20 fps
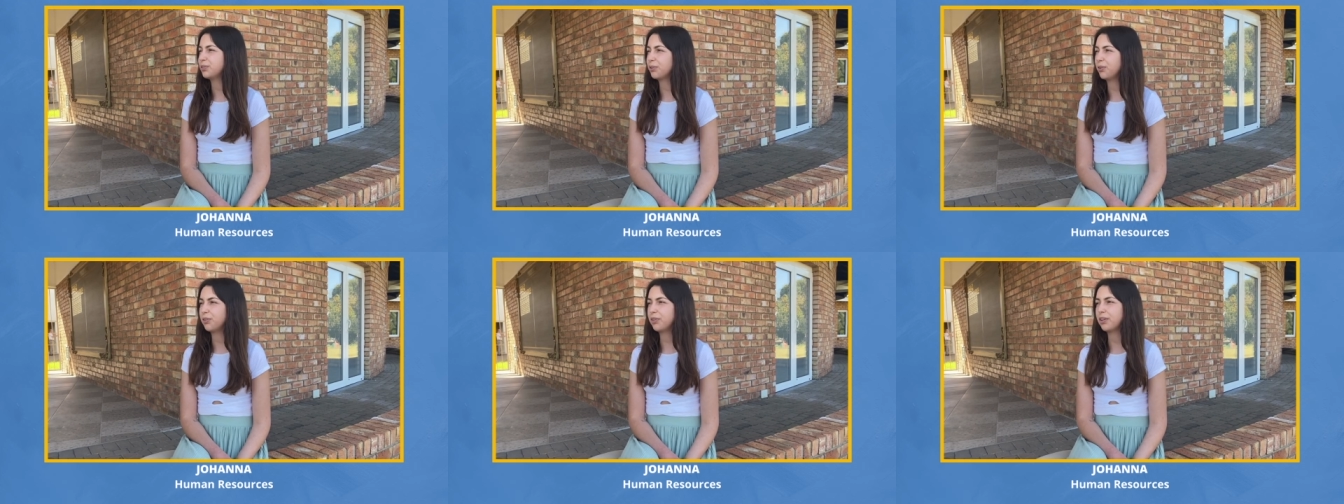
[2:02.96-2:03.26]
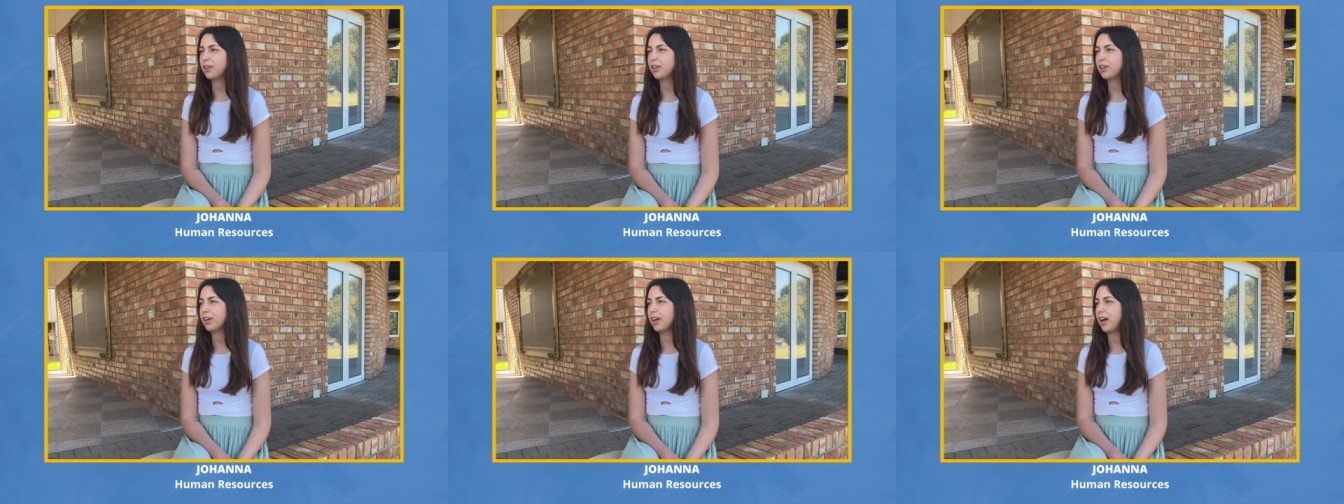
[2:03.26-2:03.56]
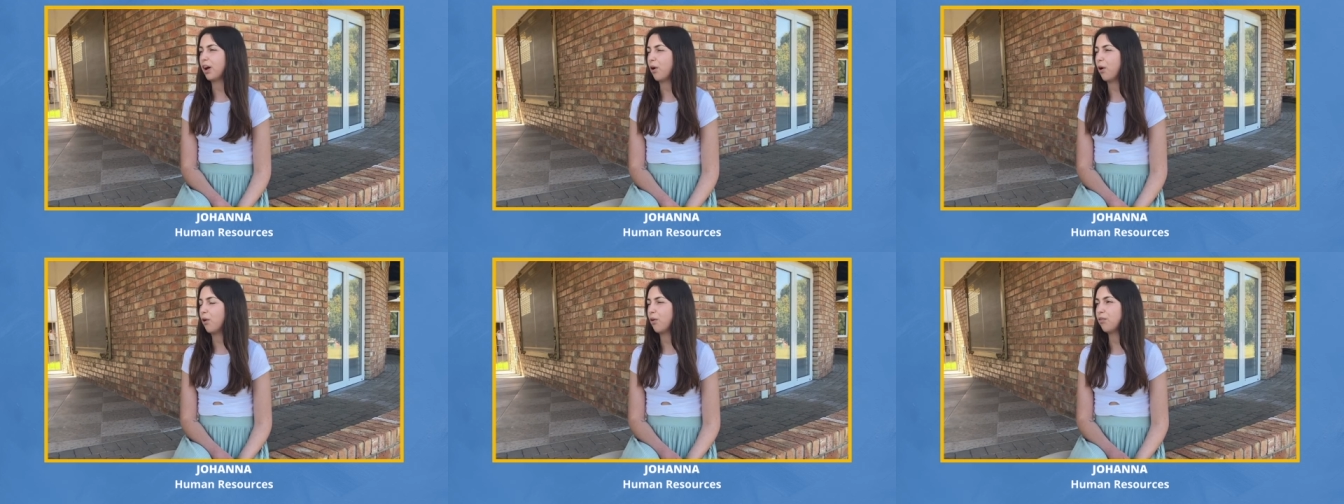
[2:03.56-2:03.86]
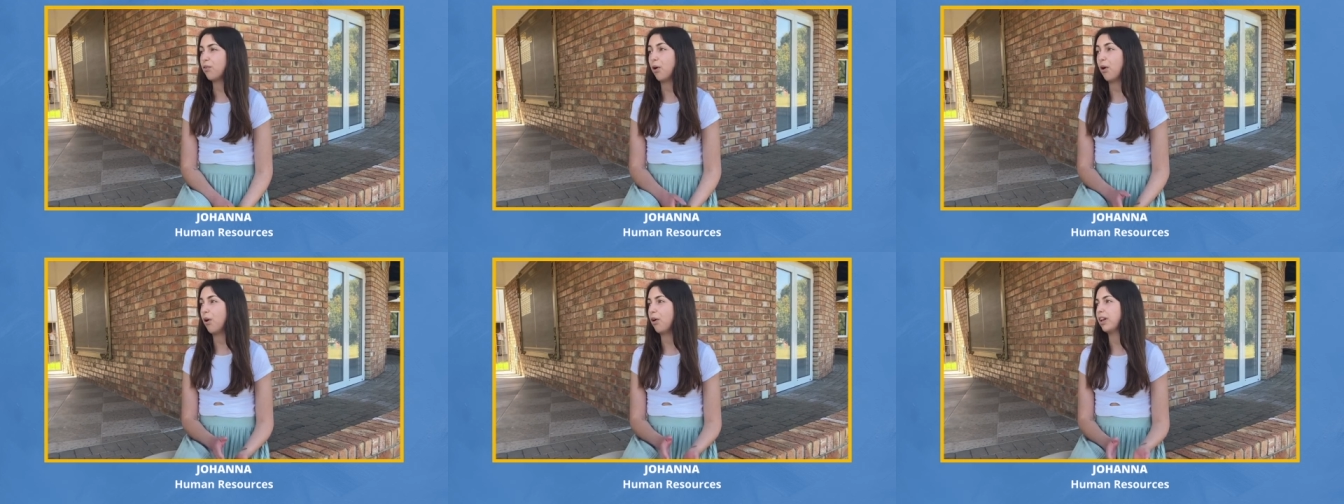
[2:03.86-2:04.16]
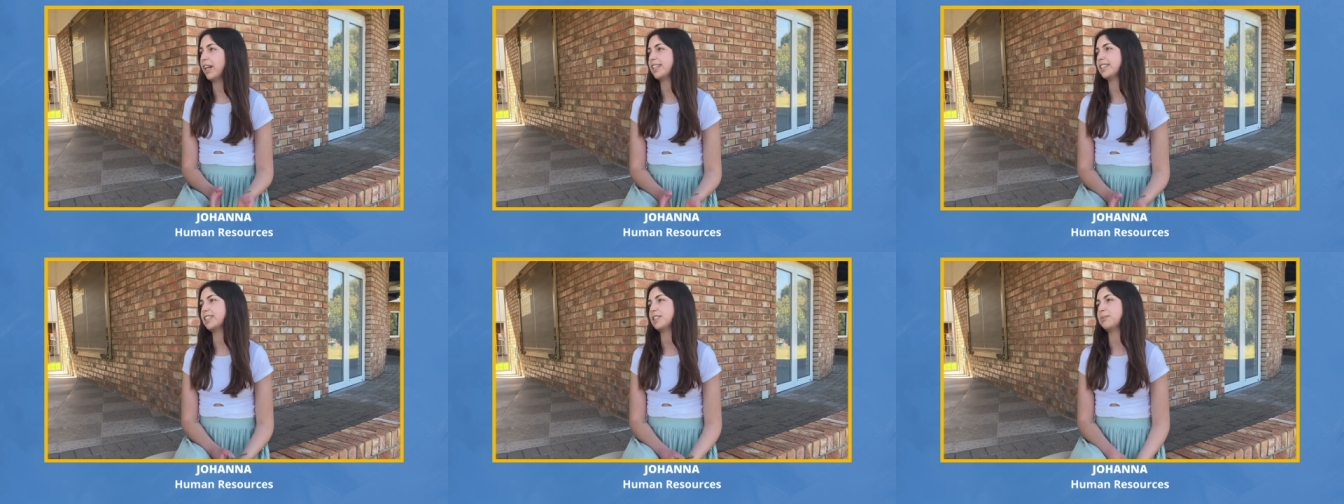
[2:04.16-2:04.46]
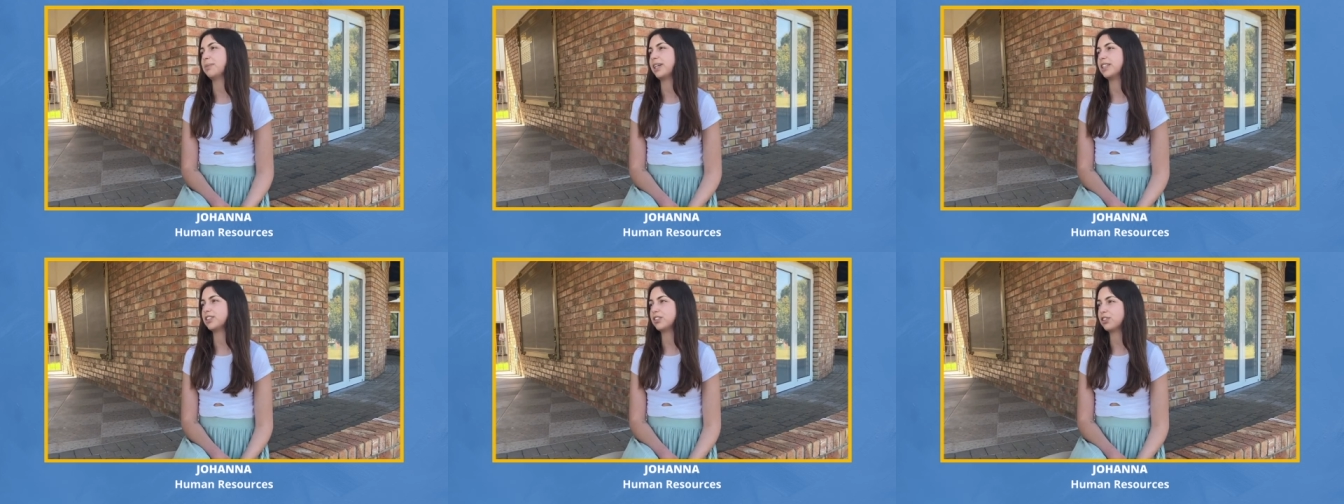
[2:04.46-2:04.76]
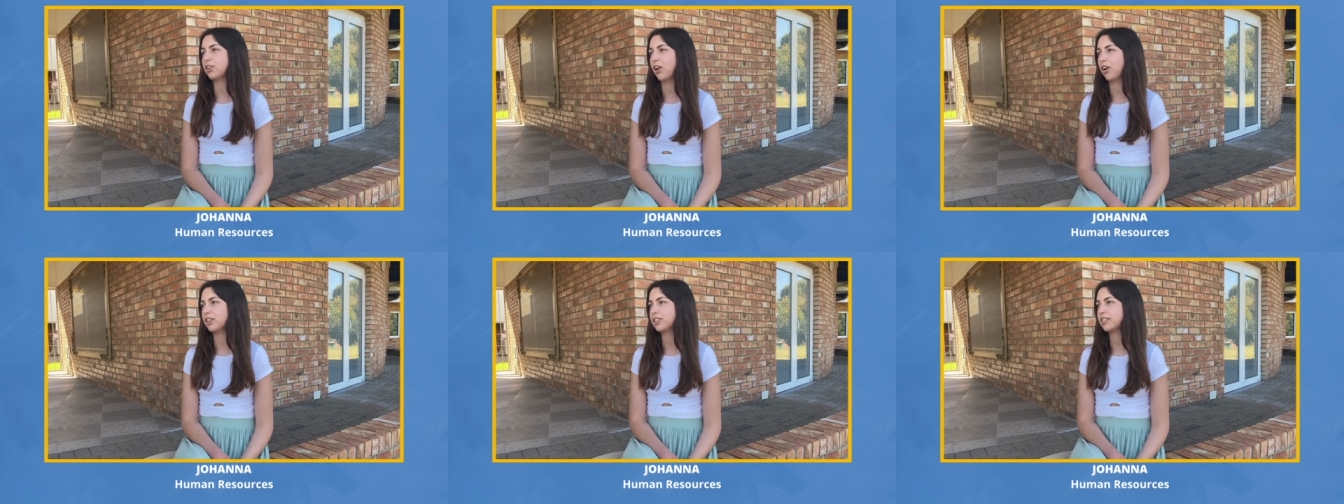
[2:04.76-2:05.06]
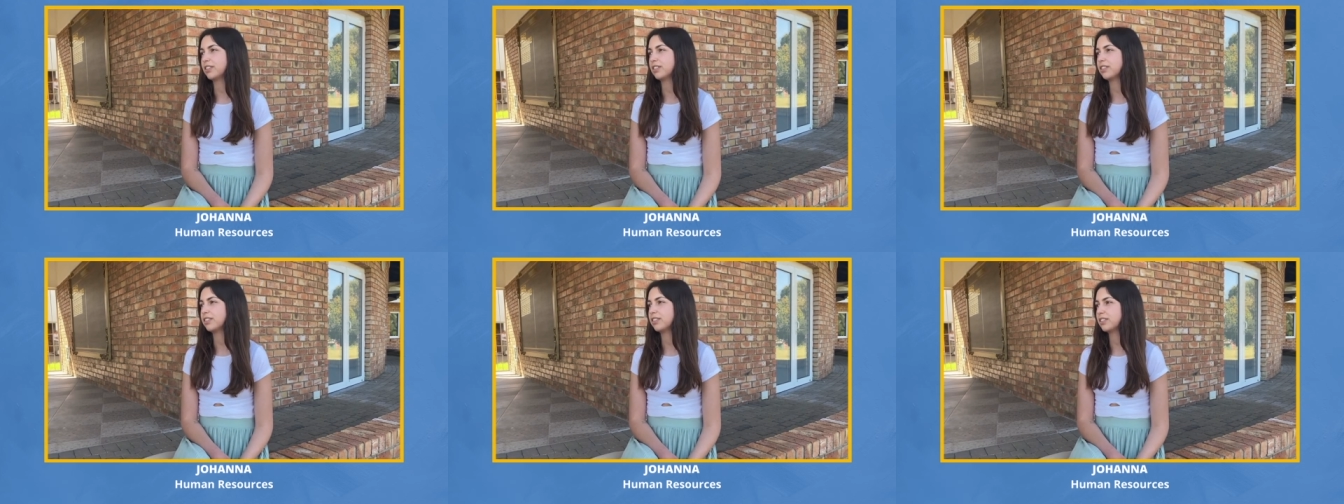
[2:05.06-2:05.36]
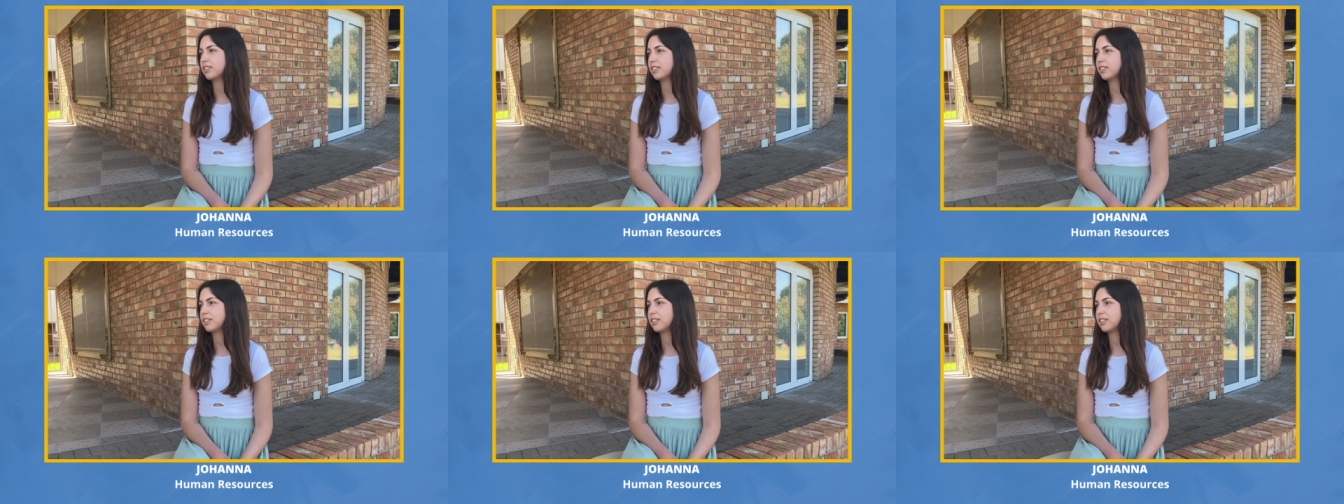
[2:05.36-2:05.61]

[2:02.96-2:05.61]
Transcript: do you know the overall estimated costs?